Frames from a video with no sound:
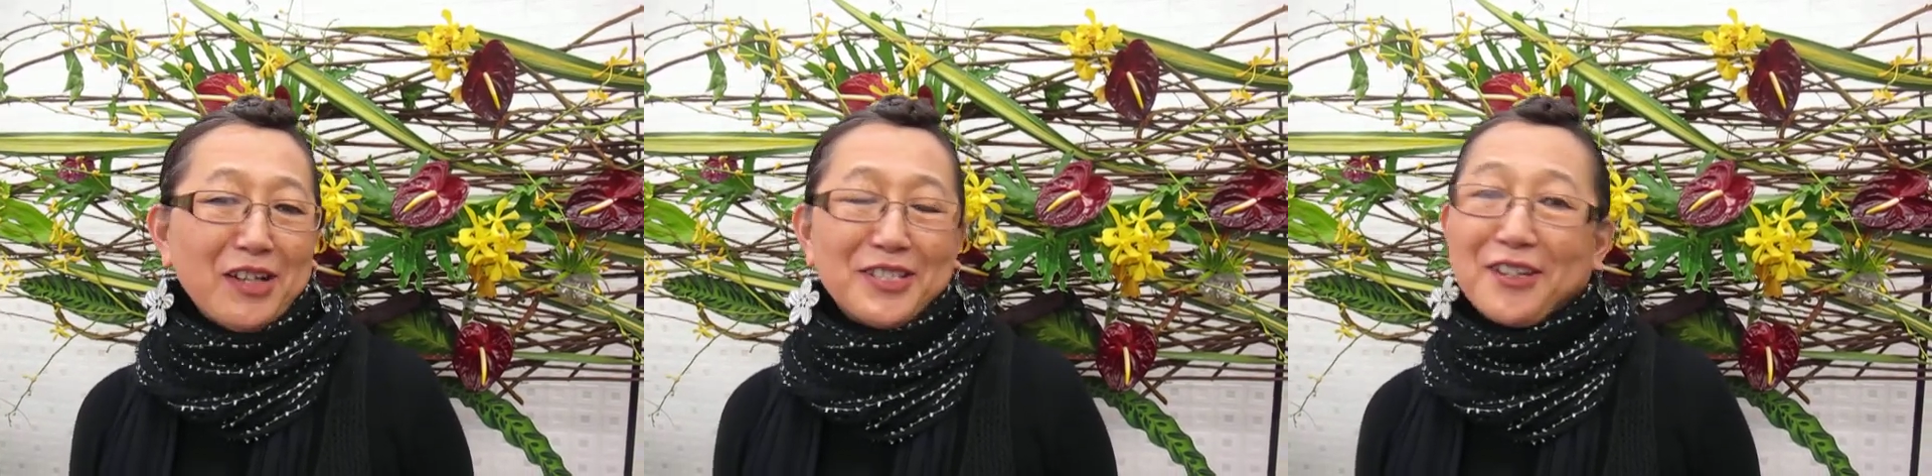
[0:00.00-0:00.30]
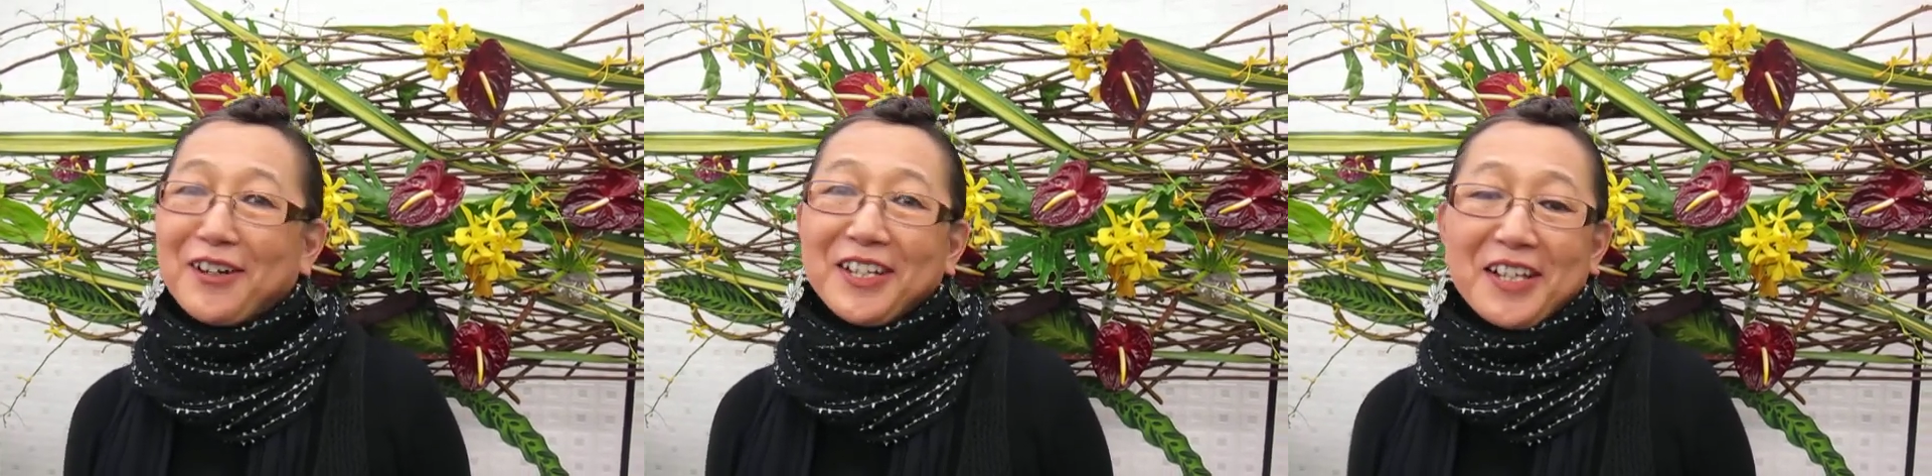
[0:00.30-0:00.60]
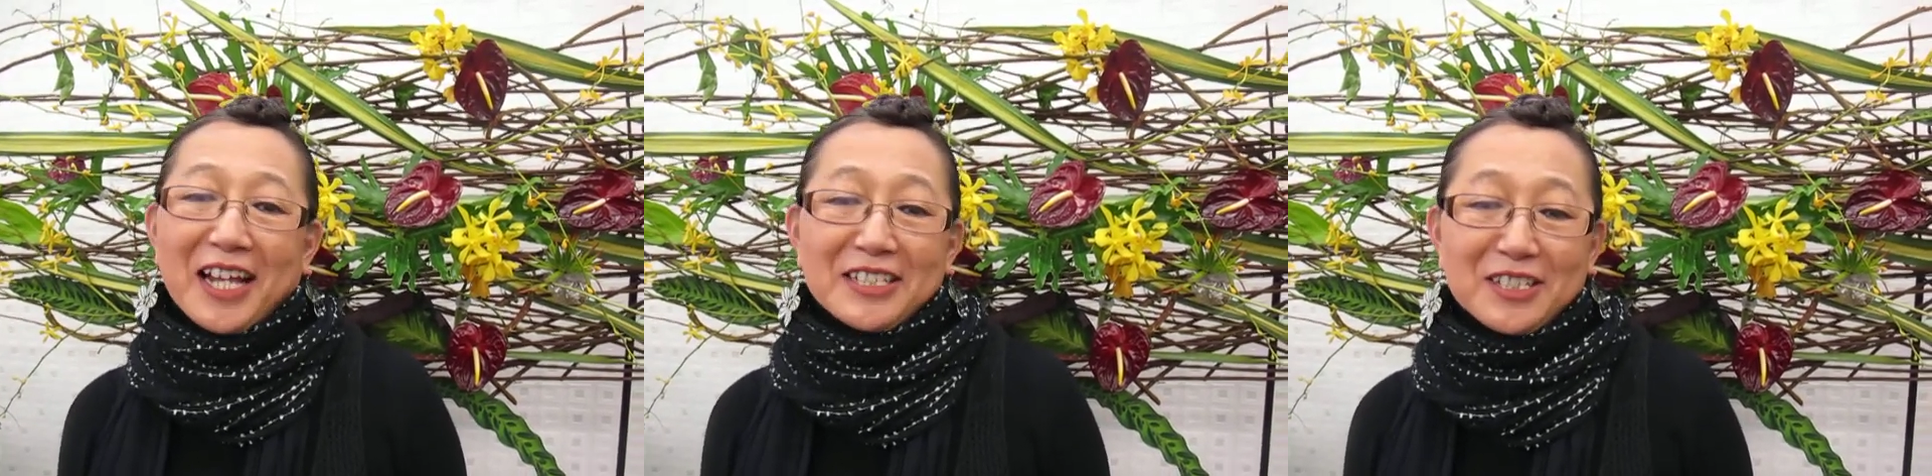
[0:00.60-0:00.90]
starting
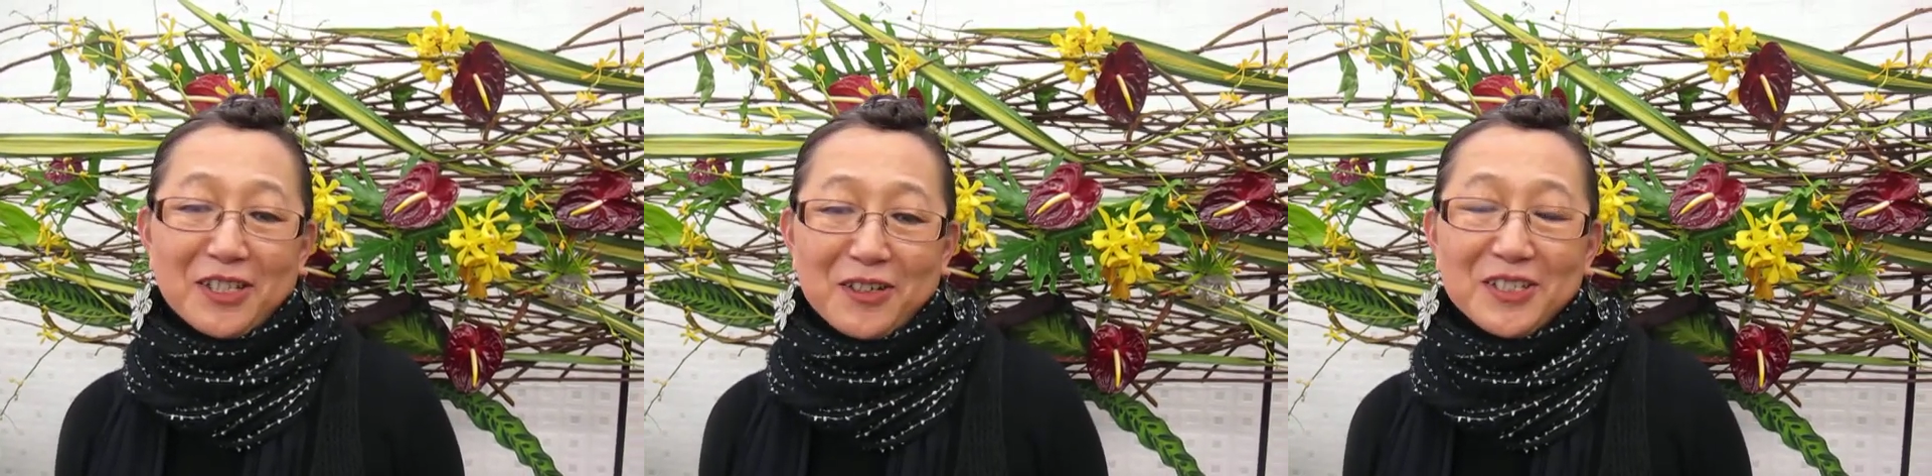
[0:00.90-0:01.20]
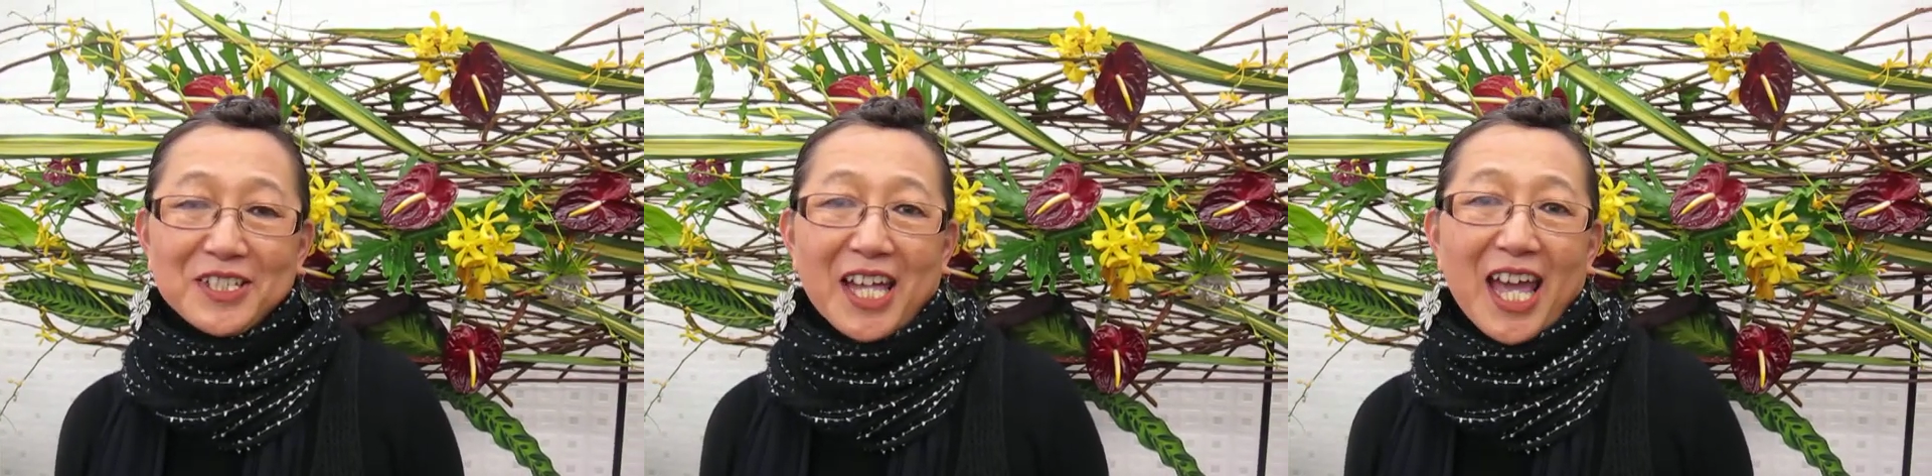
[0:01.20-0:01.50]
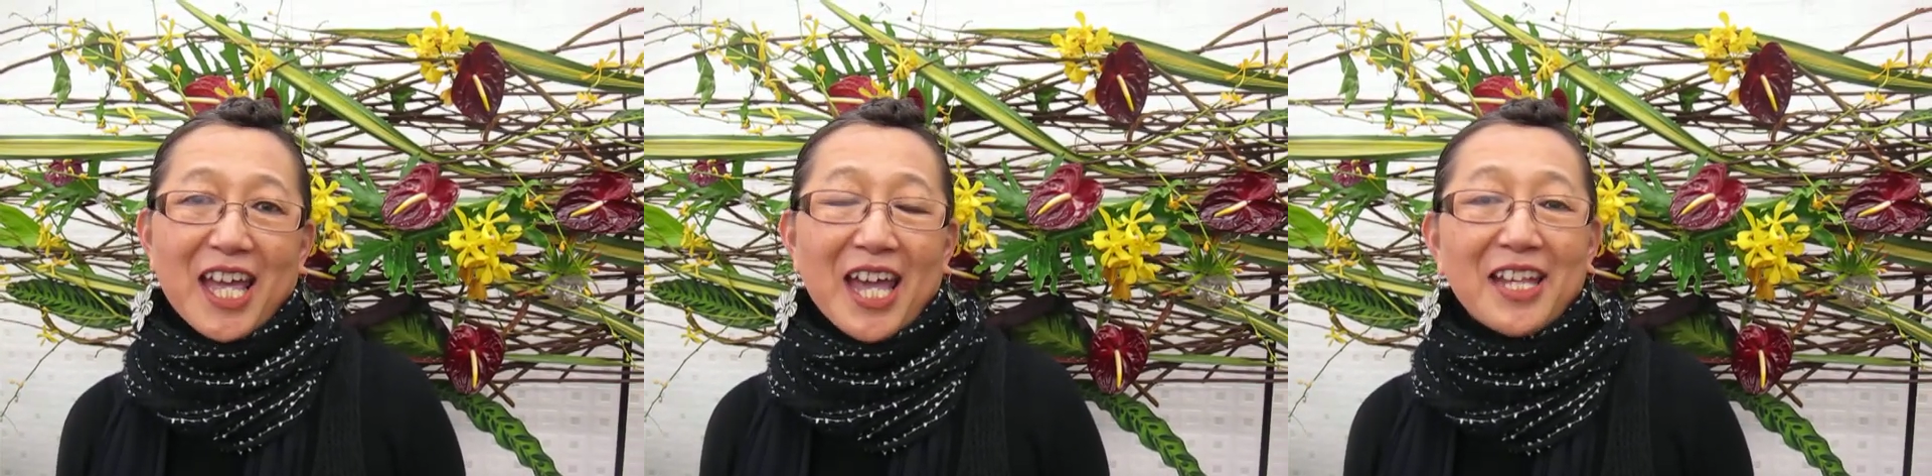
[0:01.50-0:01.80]
last
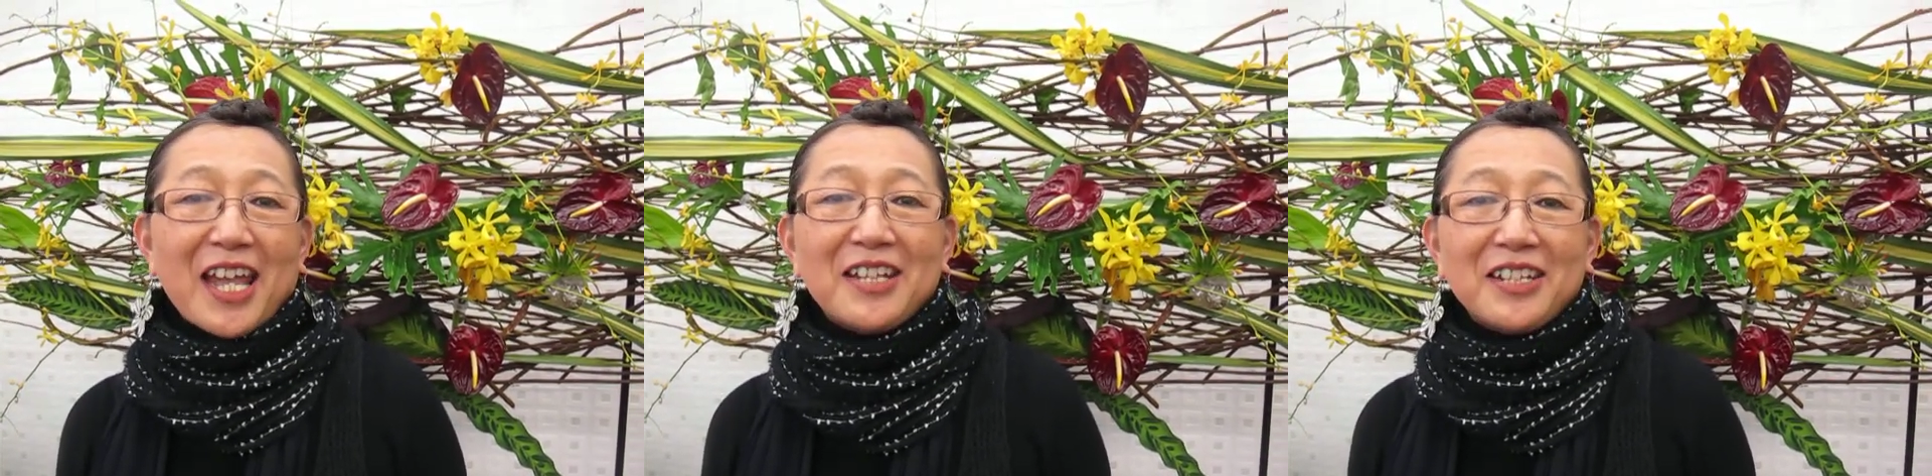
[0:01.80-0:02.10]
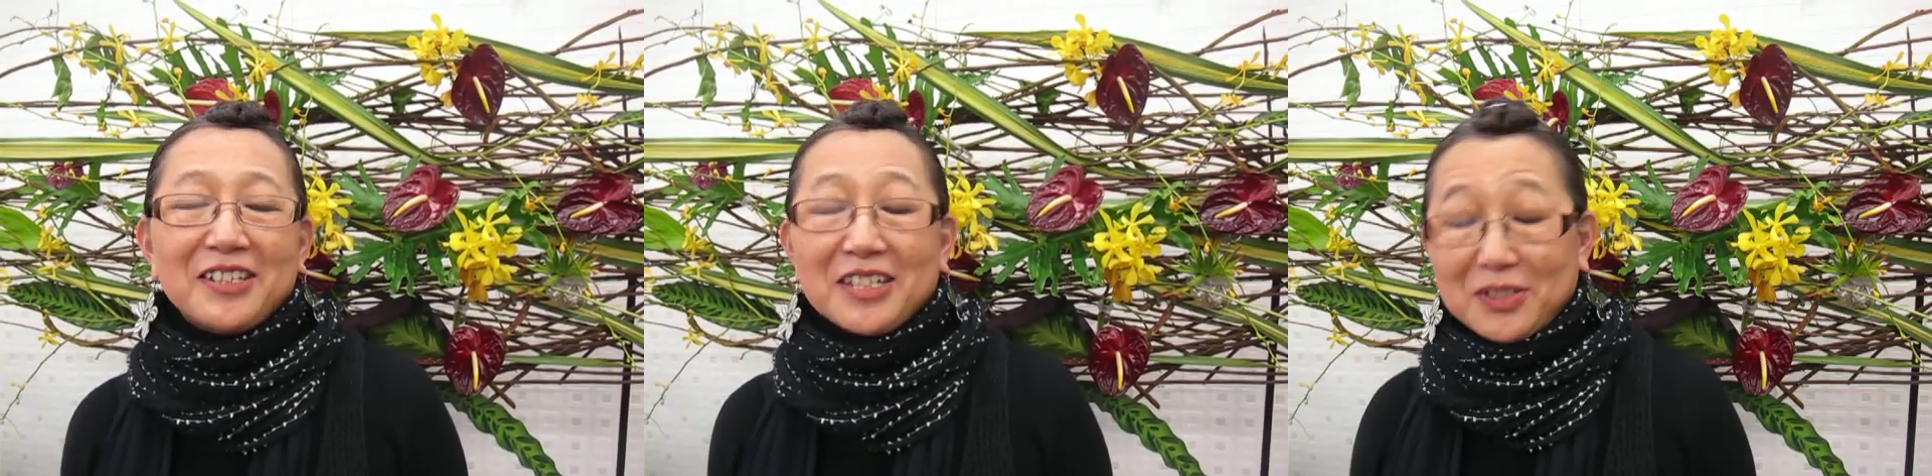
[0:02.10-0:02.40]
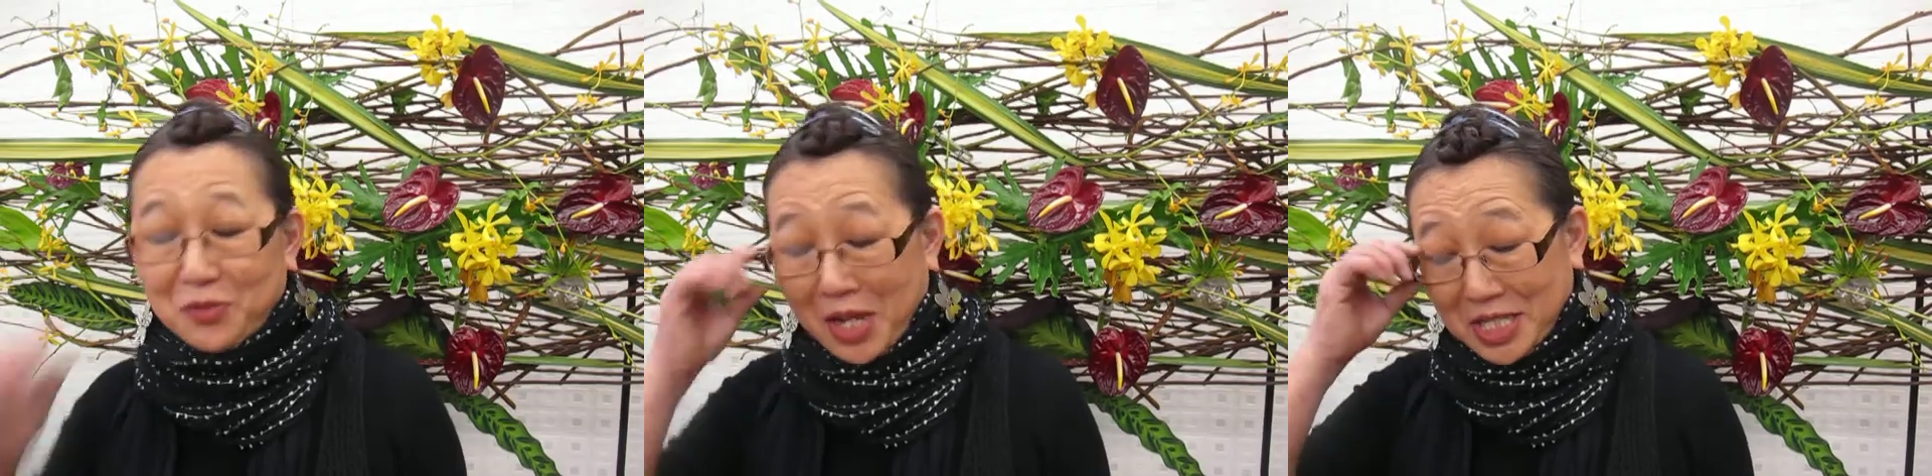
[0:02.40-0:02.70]
Thursday and ending
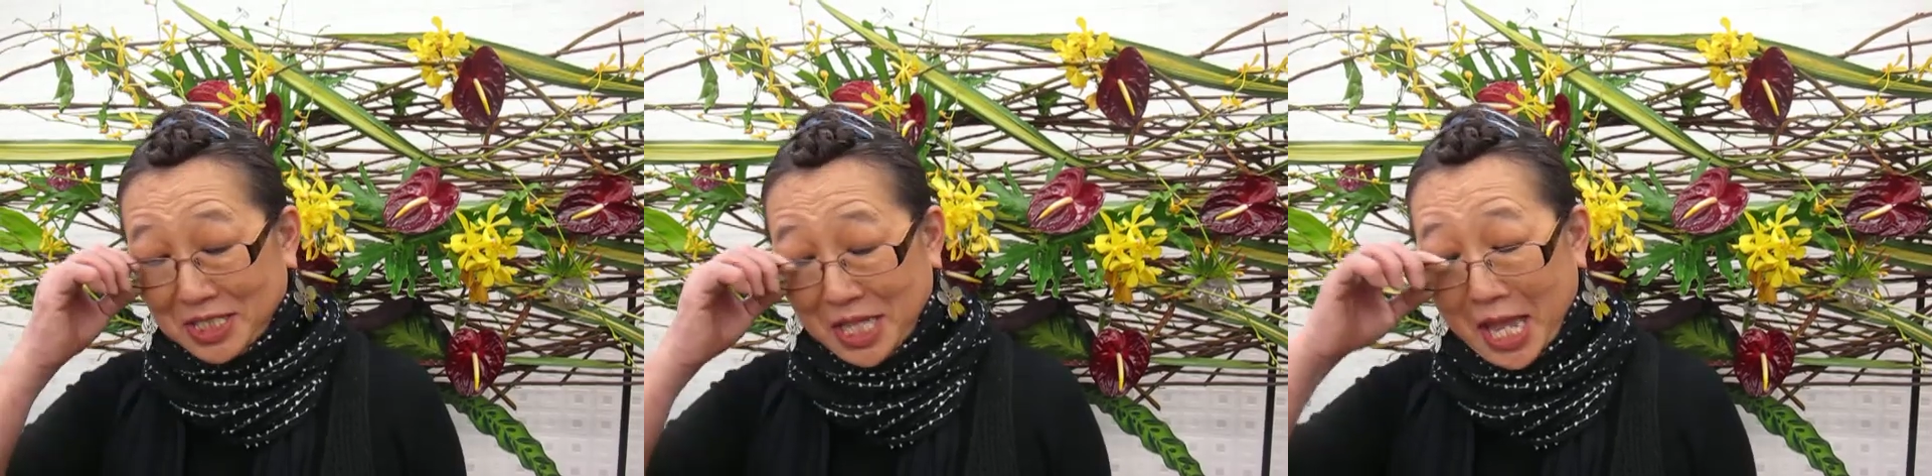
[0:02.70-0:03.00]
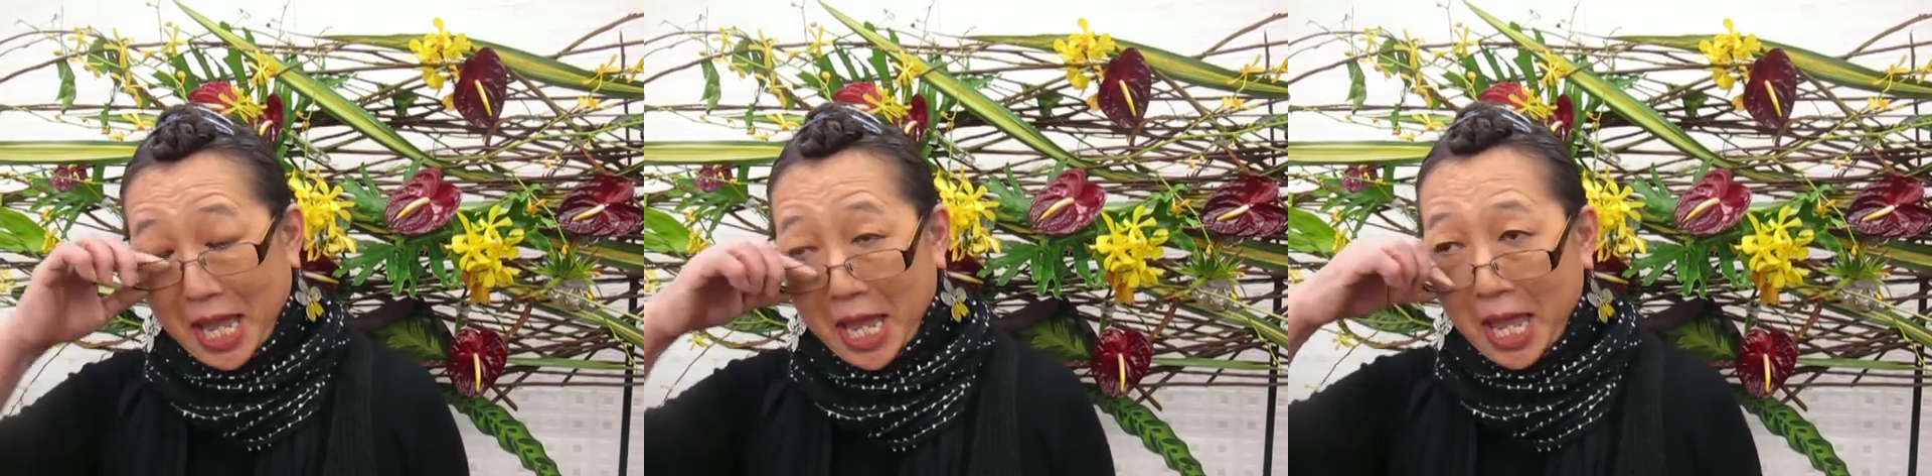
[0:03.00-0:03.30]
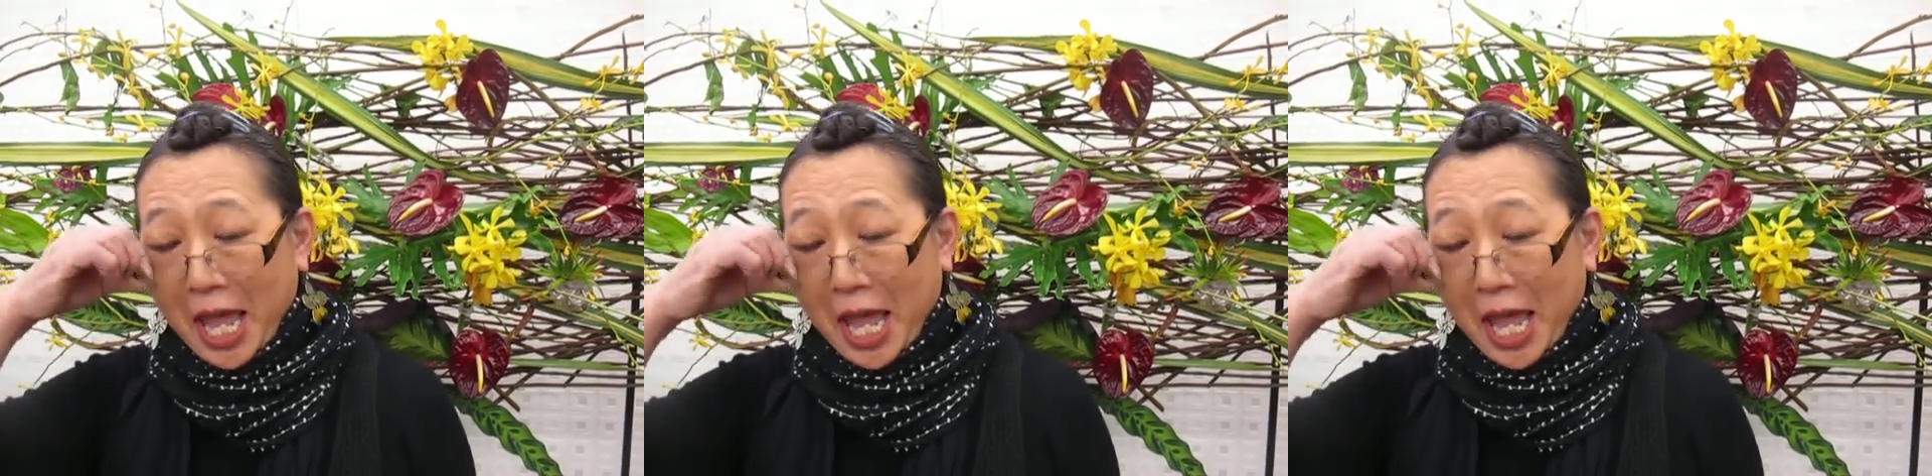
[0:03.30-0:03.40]
this Wednesday.